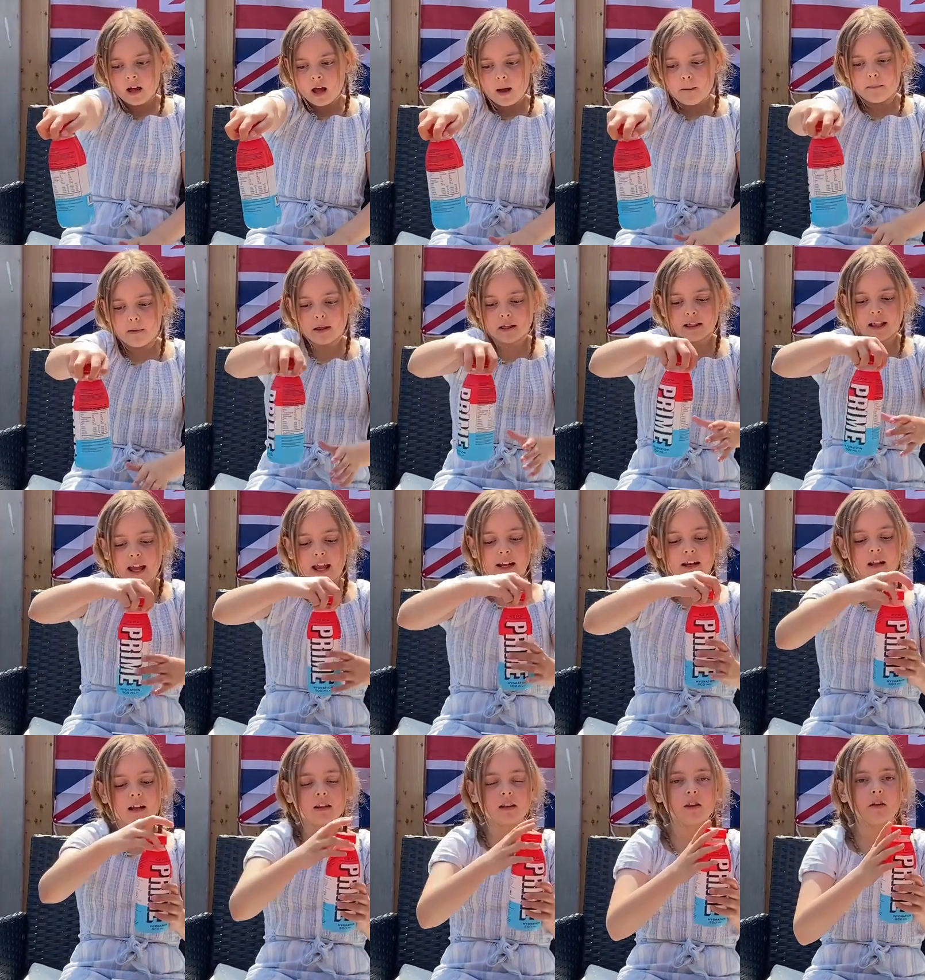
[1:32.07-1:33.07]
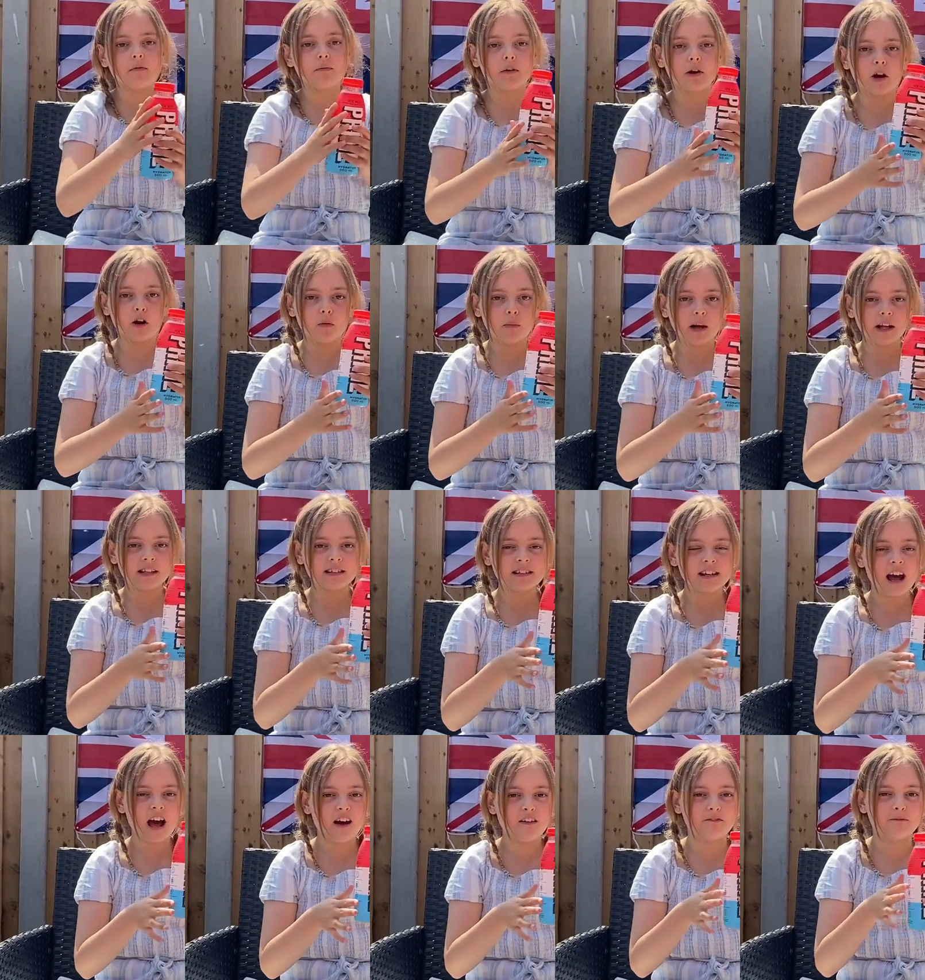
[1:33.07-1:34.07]
But then Boom. the real ones
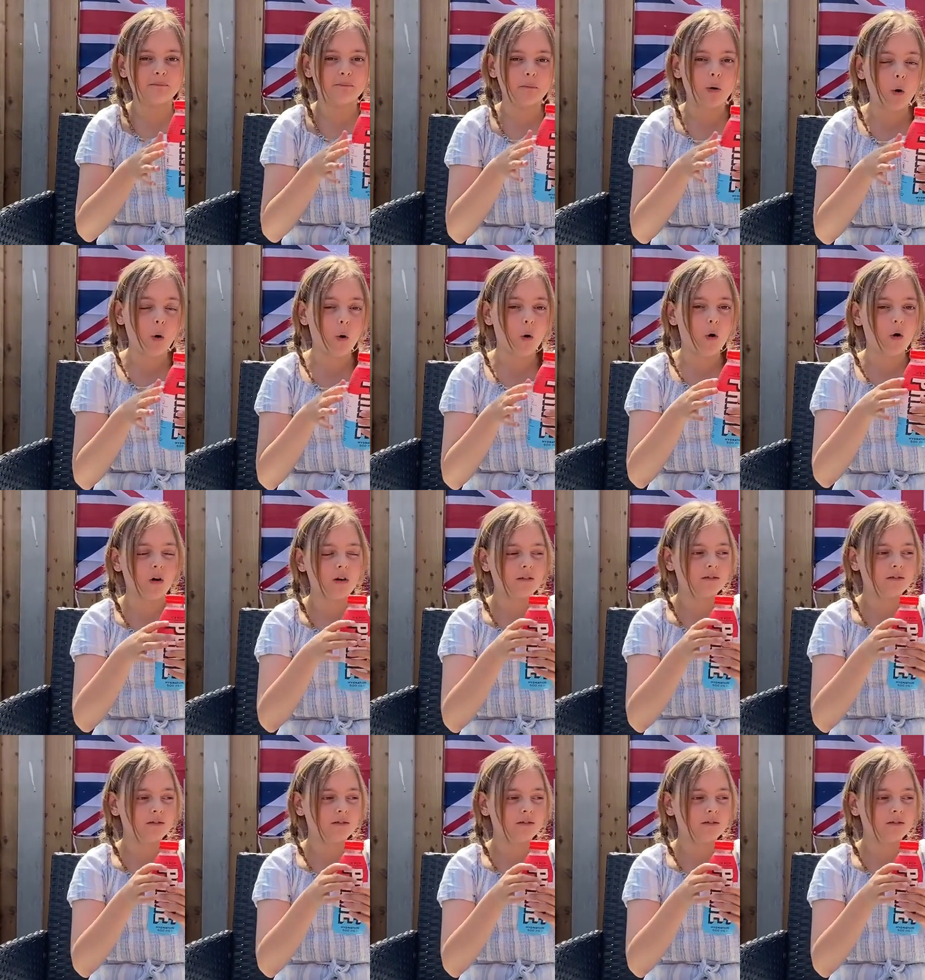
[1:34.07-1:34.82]
have, have more. more.